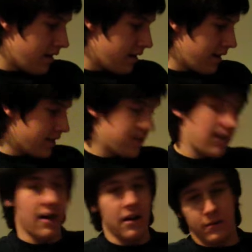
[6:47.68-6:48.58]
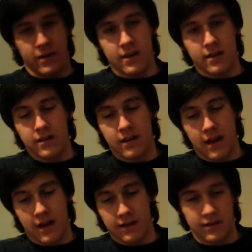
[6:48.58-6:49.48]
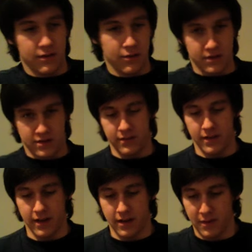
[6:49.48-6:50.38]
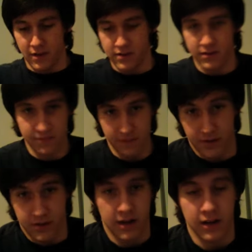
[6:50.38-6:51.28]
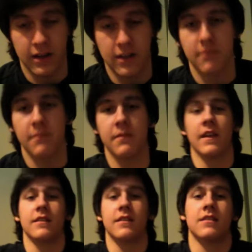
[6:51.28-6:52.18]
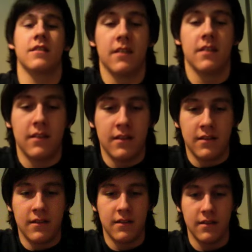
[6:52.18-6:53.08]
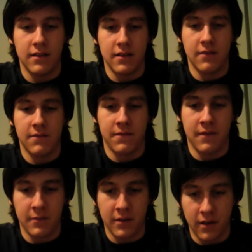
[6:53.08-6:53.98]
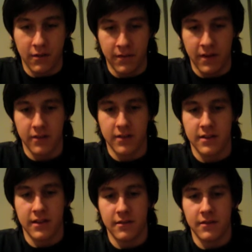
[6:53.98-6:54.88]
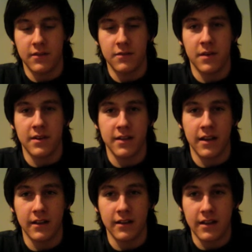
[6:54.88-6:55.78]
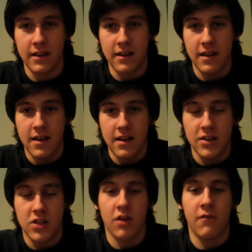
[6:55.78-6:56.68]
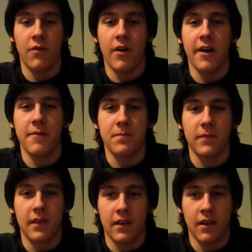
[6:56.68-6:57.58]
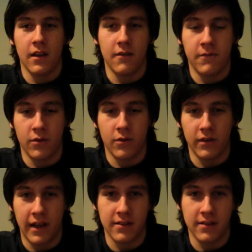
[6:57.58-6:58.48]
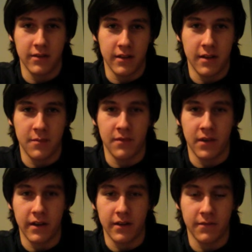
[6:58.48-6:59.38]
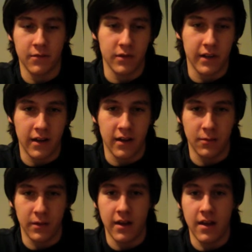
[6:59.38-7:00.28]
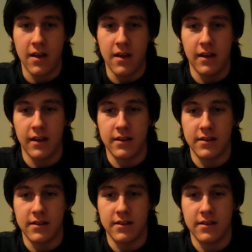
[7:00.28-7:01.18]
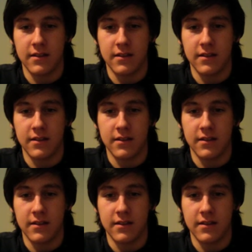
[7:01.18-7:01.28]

That's the hardware and all the stuff you get in the box and the functionality. And if I'm going to go further into that just by saying the software for Elgato that they provide for their hardware is,